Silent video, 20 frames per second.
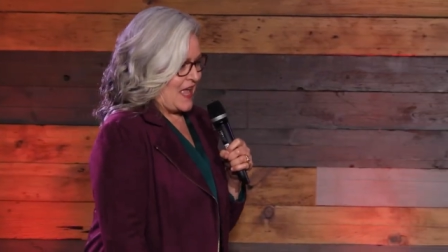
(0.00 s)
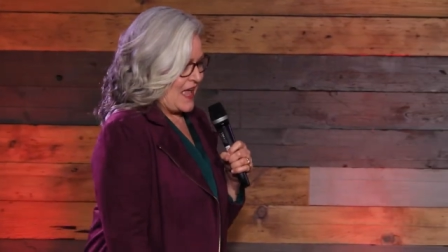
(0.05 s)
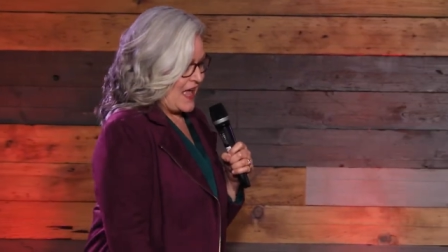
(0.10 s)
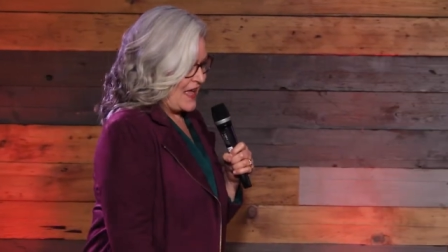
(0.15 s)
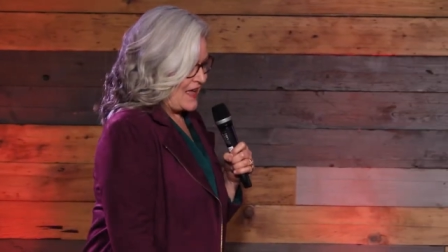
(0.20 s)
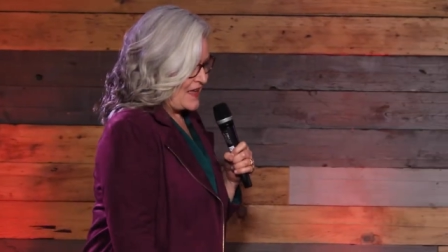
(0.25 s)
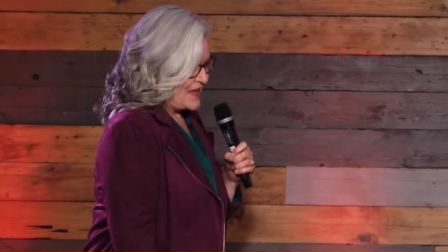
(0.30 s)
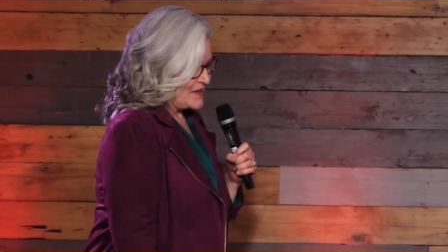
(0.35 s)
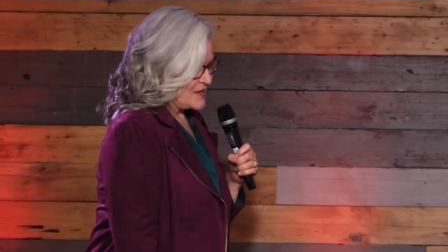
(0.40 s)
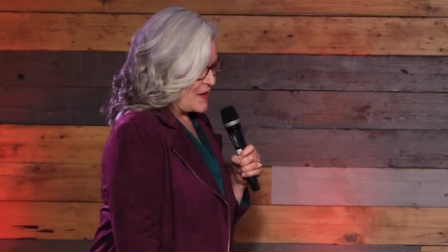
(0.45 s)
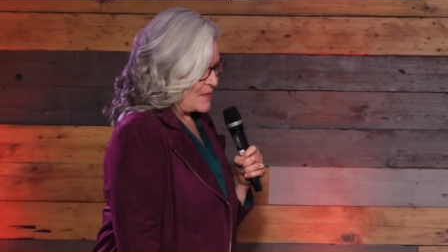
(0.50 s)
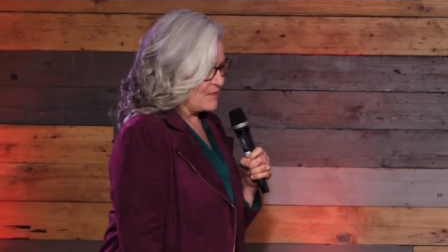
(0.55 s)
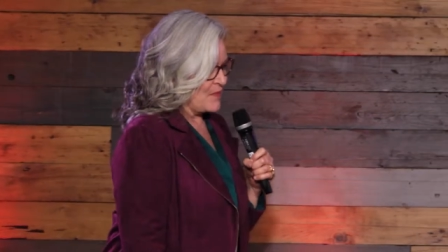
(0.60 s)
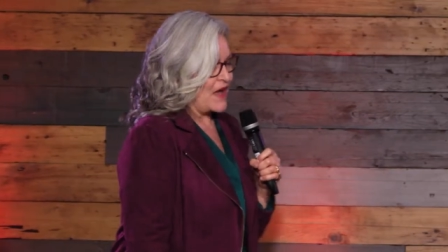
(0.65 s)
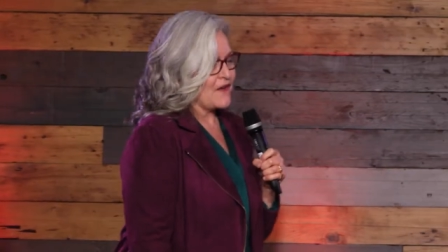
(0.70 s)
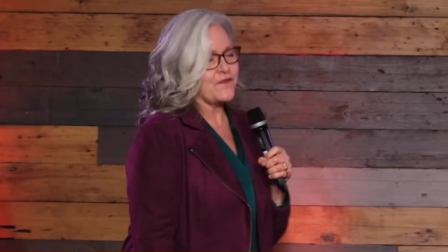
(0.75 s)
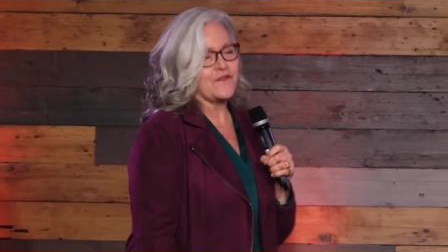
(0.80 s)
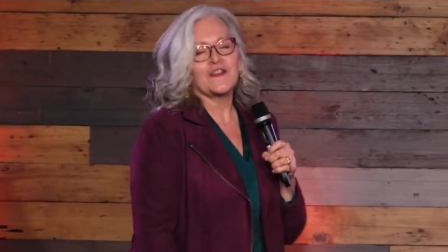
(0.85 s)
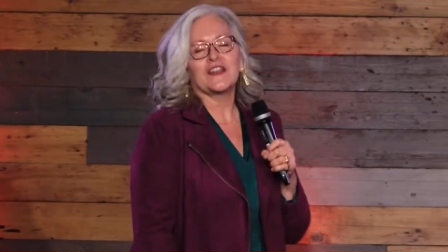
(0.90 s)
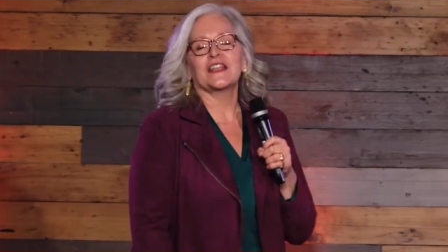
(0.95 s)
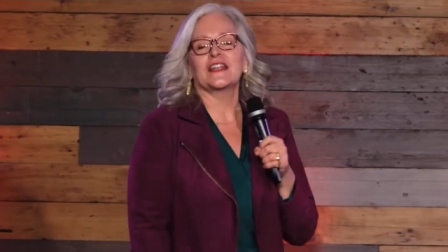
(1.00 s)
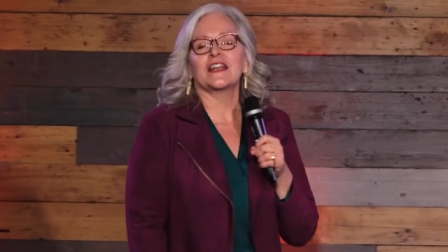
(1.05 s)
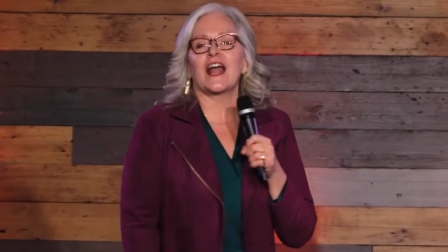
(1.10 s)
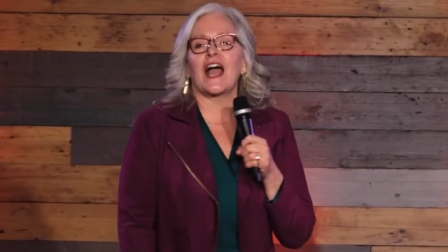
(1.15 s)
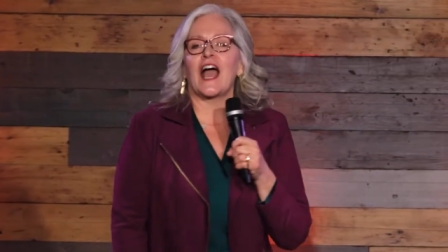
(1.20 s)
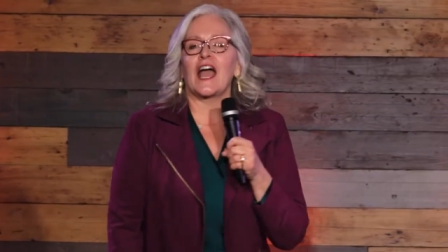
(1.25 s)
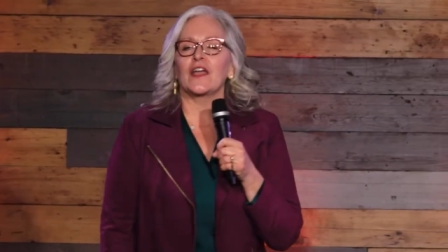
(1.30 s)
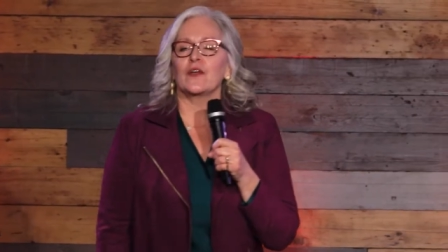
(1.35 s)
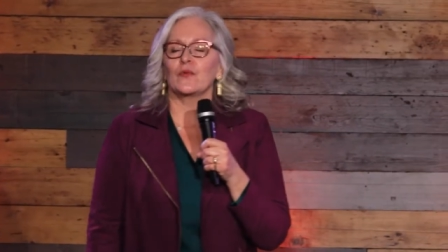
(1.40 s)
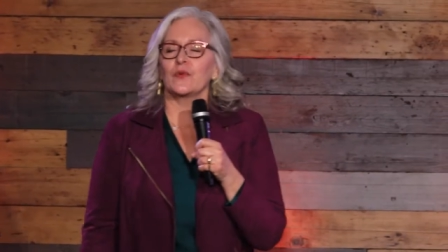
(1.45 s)
And Muffin and
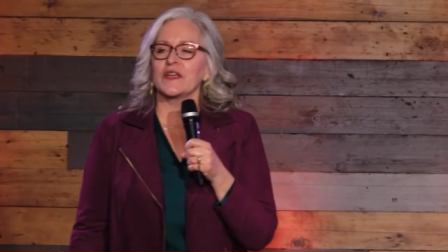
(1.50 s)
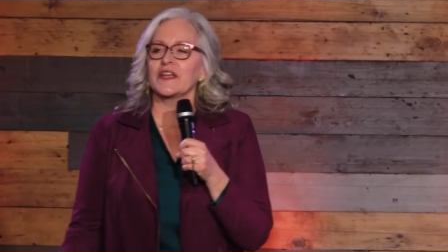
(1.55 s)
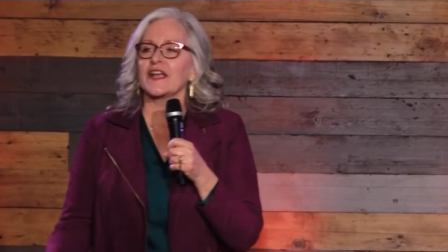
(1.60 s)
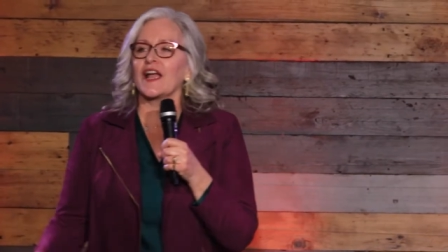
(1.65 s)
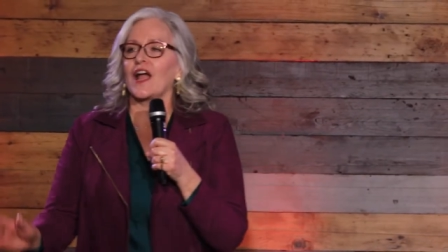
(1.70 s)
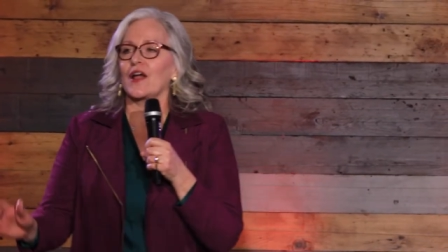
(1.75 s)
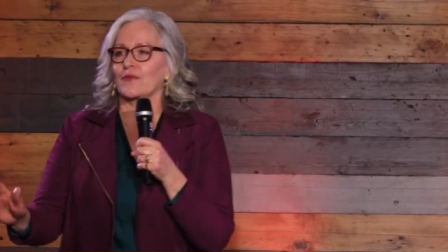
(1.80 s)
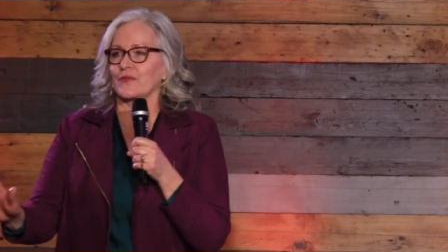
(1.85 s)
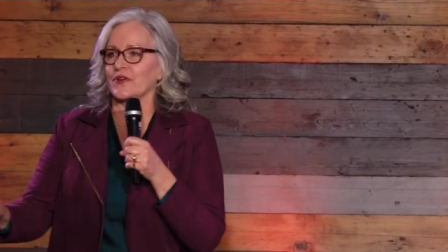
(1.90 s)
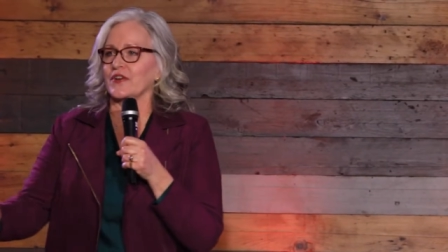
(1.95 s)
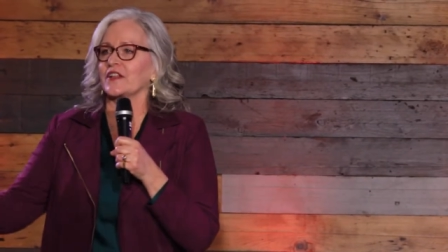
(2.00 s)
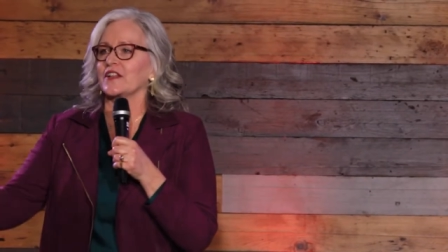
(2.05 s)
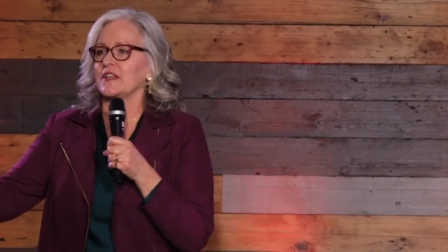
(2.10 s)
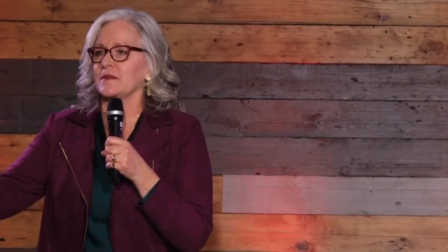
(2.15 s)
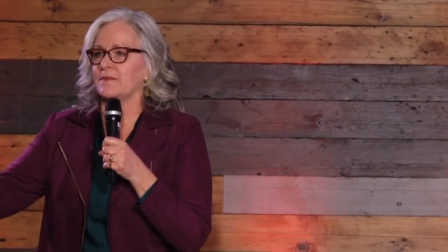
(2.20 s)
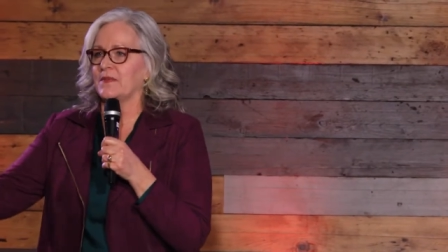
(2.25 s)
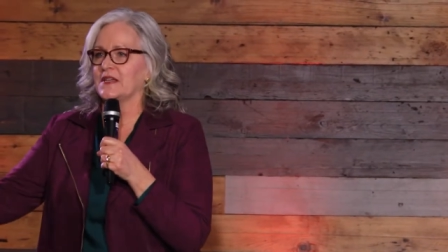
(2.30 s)
I, we got really